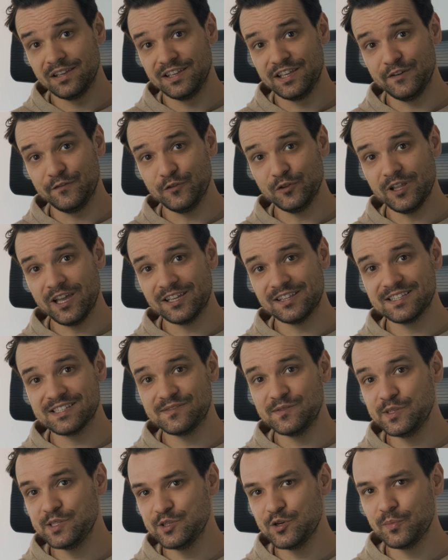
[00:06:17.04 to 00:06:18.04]
If you like this
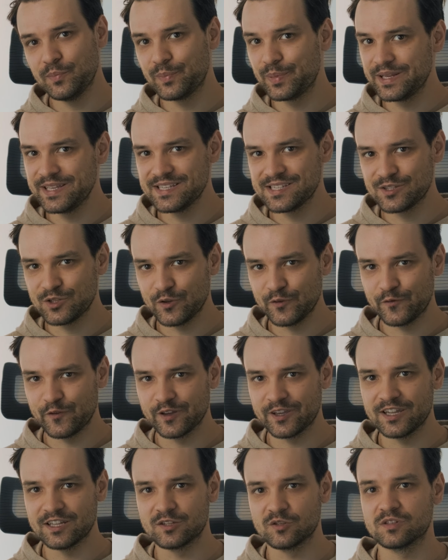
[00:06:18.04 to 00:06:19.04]
video, please don't
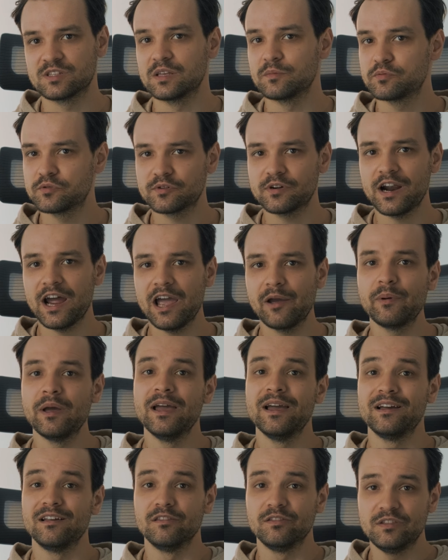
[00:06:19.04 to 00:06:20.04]
forget to subscribe.
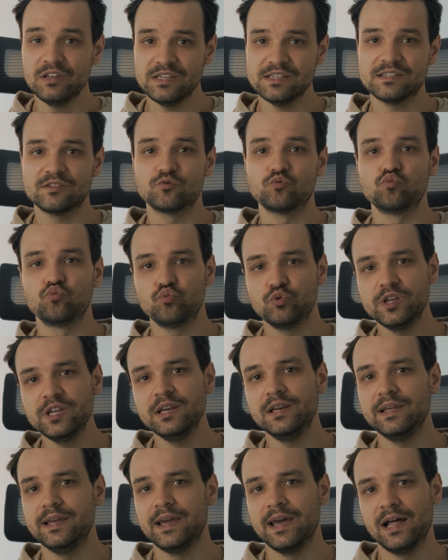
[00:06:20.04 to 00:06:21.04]
This
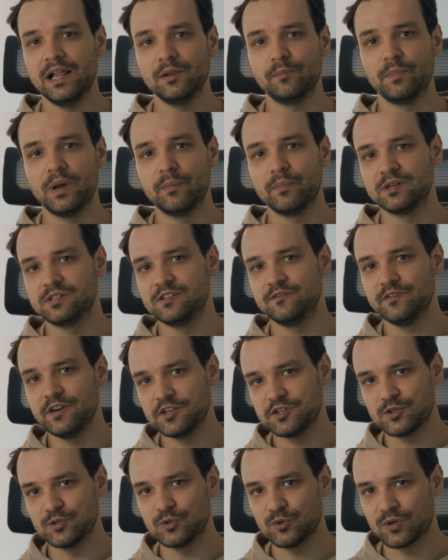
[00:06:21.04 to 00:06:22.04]
really helped my
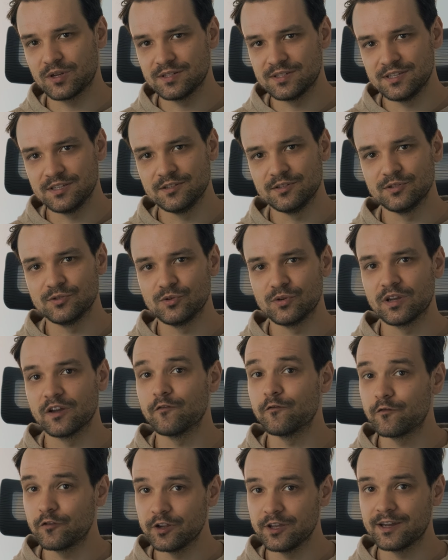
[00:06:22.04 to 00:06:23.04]
motivation to continue doing a
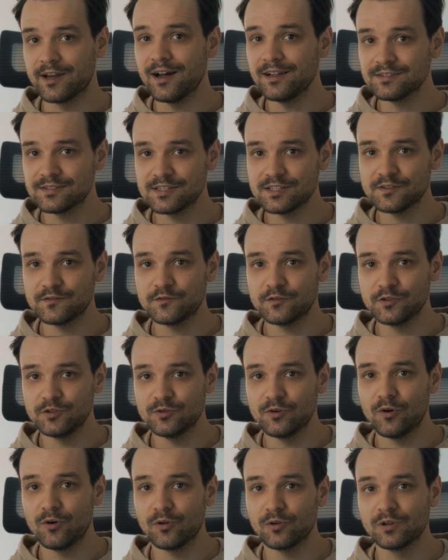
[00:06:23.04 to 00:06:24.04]
free content for you
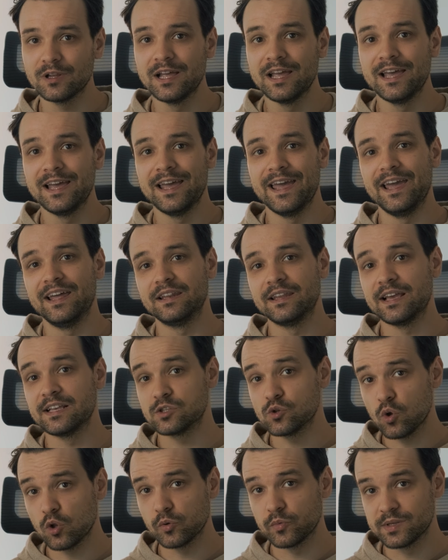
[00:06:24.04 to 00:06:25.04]
all. And as
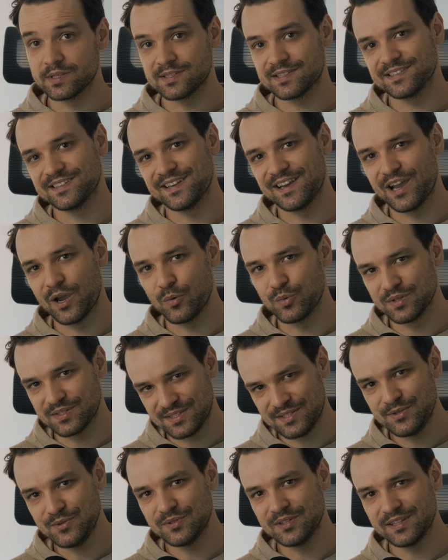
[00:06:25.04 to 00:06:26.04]
always, I will
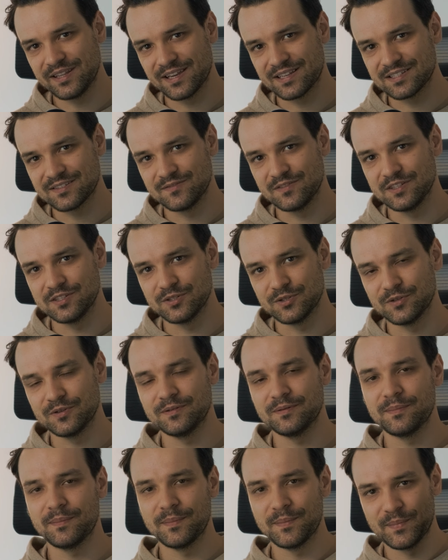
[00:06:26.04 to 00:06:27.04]
see you in the next video.
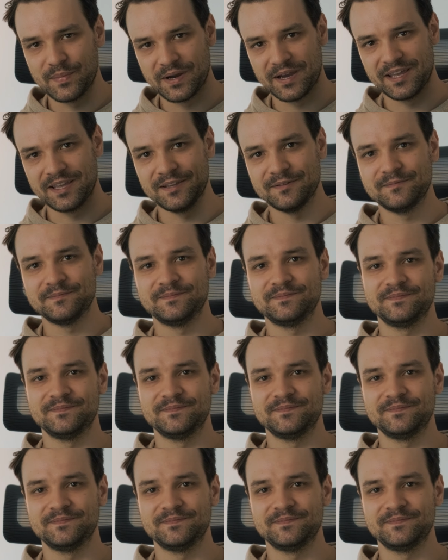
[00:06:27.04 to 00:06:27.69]
Bye.